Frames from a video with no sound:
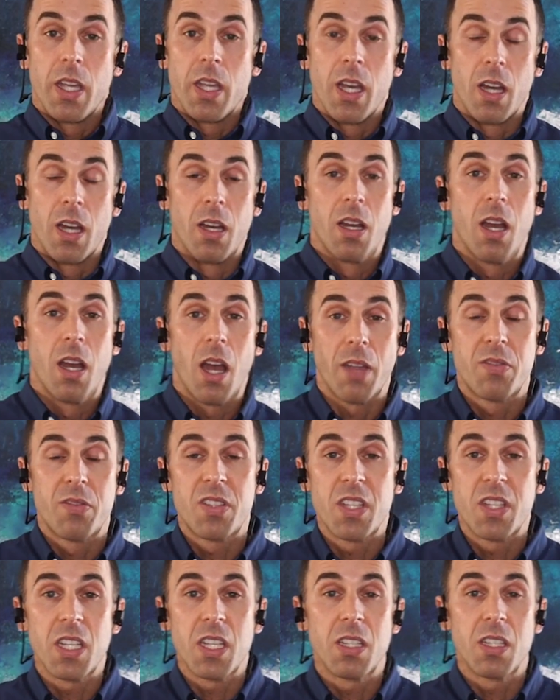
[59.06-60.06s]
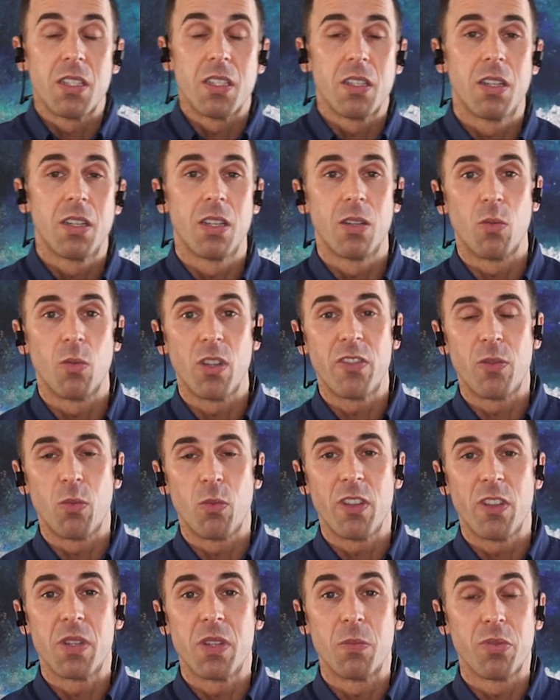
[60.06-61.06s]
Yeah,
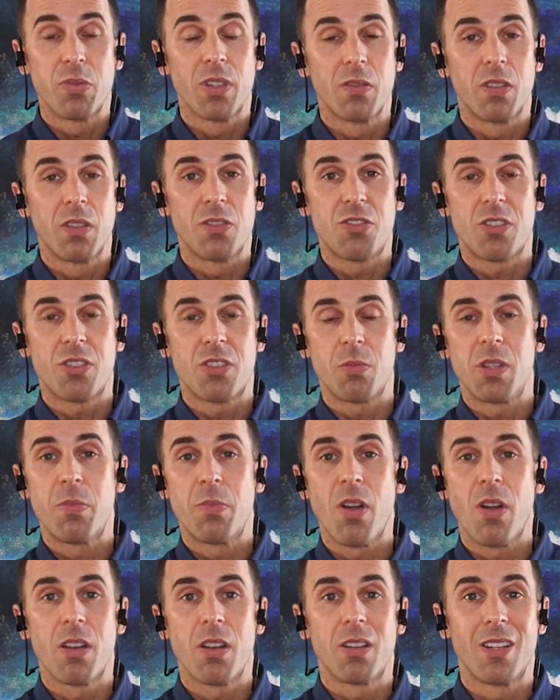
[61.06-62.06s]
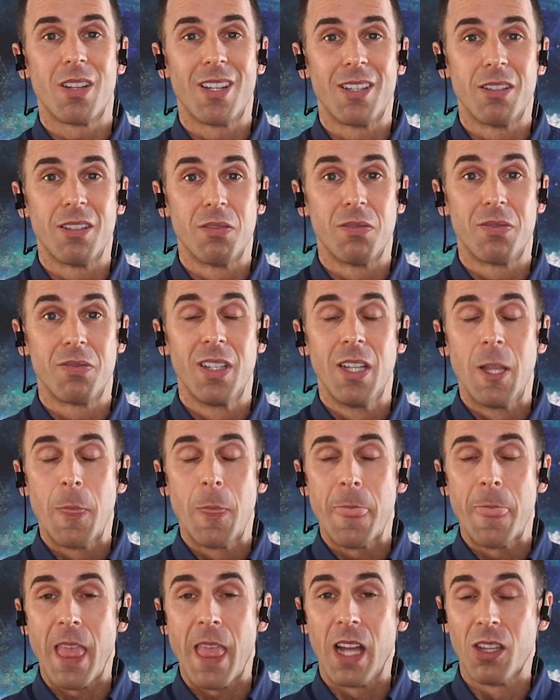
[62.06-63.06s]
we've been privileged to be part of
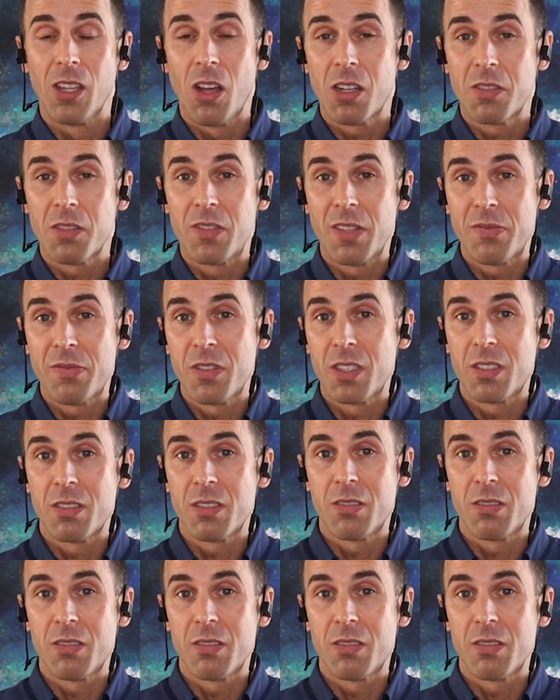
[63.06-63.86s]
a lot of different